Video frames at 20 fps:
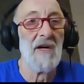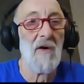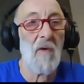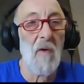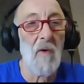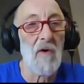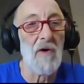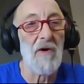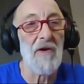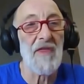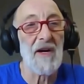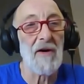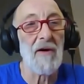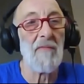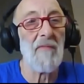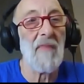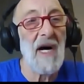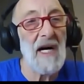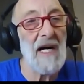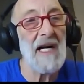or their
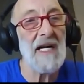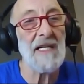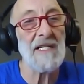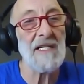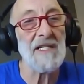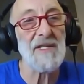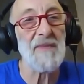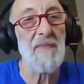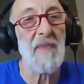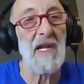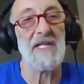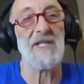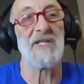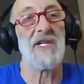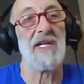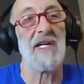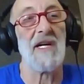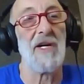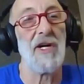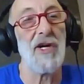mind is
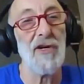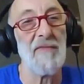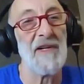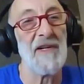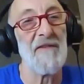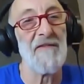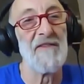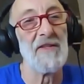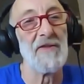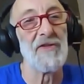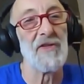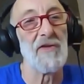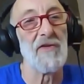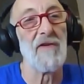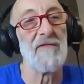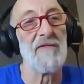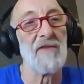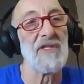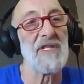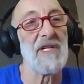placing a human filter
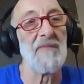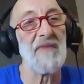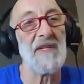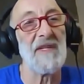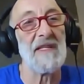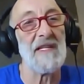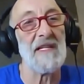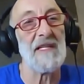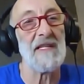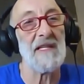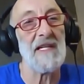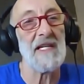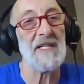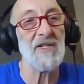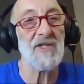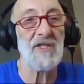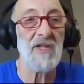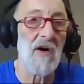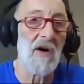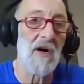over something that they
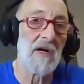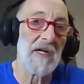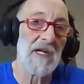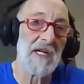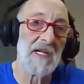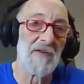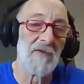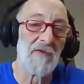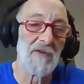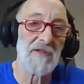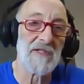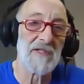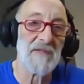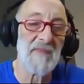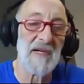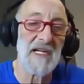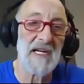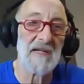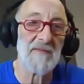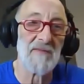saw in order to
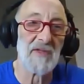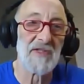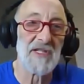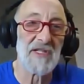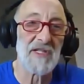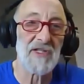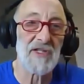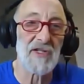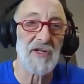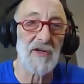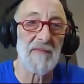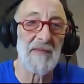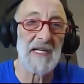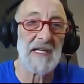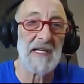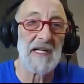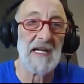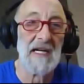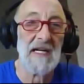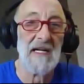be able to determine
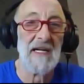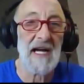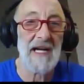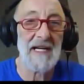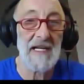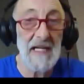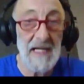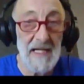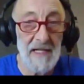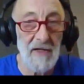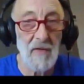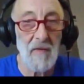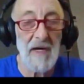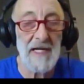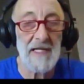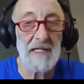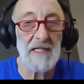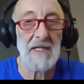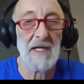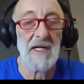and
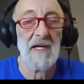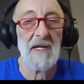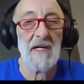integrate it.